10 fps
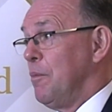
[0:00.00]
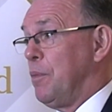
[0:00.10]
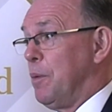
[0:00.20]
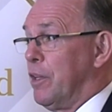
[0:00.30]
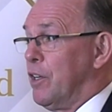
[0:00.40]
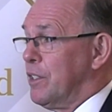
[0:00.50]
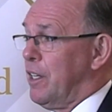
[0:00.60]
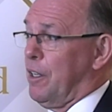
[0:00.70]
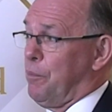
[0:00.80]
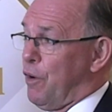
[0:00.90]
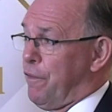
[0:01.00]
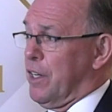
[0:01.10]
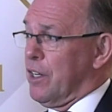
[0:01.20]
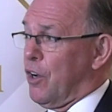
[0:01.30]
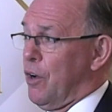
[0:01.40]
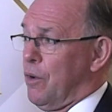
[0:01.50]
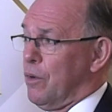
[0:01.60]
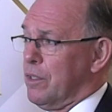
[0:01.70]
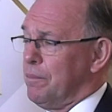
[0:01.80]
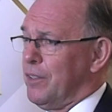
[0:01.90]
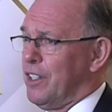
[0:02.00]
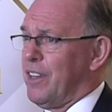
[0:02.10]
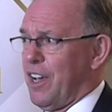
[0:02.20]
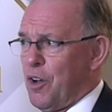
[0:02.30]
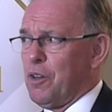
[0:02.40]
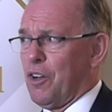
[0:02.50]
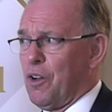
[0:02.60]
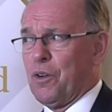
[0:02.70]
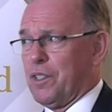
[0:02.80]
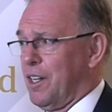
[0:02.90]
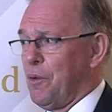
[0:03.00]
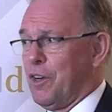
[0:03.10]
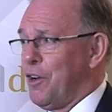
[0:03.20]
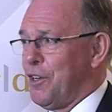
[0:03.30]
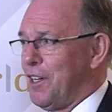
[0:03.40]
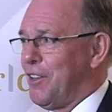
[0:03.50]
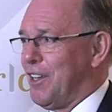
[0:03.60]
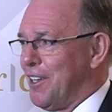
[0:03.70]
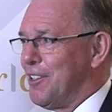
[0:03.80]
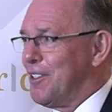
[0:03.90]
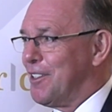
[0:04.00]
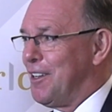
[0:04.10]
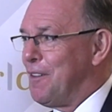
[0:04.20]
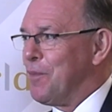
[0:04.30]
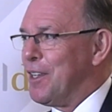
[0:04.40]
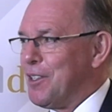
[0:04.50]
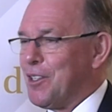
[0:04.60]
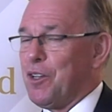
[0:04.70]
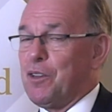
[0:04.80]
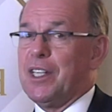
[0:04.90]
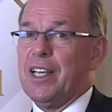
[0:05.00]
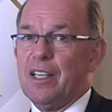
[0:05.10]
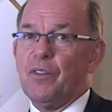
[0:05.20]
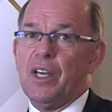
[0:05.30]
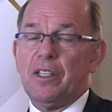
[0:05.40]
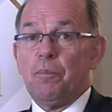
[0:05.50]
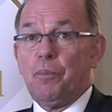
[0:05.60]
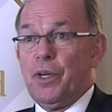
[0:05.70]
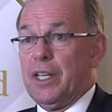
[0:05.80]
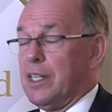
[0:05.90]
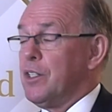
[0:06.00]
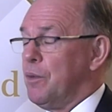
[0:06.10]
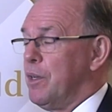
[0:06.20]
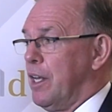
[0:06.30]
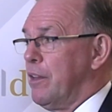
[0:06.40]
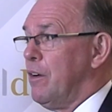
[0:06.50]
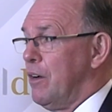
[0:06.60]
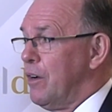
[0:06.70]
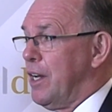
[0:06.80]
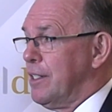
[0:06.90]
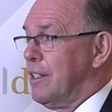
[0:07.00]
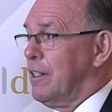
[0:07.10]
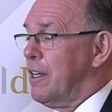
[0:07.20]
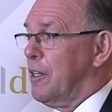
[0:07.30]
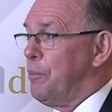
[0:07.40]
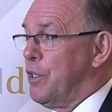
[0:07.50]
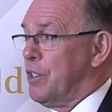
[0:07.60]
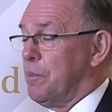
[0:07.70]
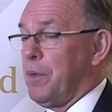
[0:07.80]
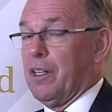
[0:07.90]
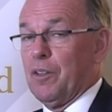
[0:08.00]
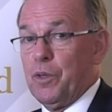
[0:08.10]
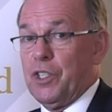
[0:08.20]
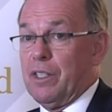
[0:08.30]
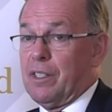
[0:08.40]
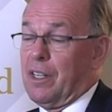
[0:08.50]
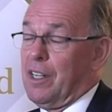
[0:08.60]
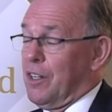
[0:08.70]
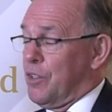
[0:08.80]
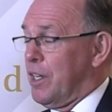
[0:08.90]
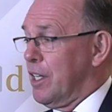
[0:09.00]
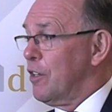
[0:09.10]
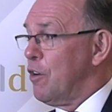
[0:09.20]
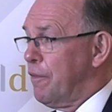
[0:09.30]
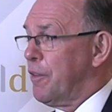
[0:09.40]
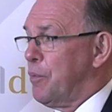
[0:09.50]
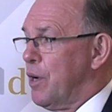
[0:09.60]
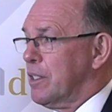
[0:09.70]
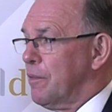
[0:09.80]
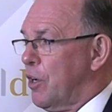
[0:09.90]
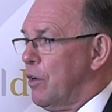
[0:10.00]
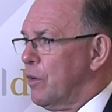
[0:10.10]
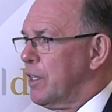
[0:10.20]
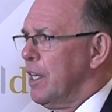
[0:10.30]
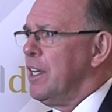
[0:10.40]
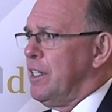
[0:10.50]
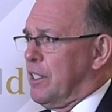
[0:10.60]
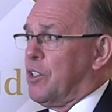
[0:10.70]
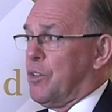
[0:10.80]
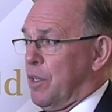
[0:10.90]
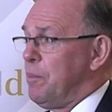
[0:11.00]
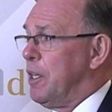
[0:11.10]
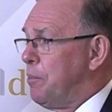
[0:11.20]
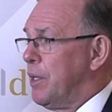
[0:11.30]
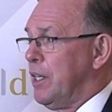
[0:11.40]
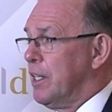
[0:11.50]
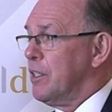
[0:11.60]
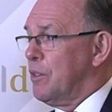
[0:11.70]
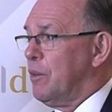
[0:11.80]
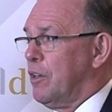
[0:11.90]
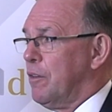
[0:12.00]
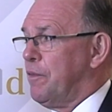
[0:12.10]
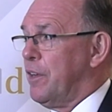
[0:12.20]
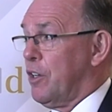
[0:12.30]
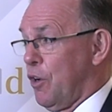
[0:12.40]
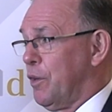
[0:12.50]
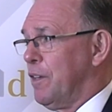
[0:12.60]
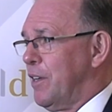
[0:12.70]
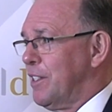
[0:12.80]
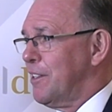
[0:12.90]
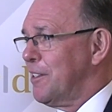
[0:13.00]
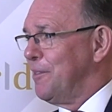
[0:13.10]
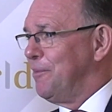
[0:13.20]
People that are taking profit in gold, they own gold because they don't want to own anything else. So taking that and putting it into another hard asset like a precious metal, which is trading at half the price of gold, is extremely appealing to a lot of gold investors.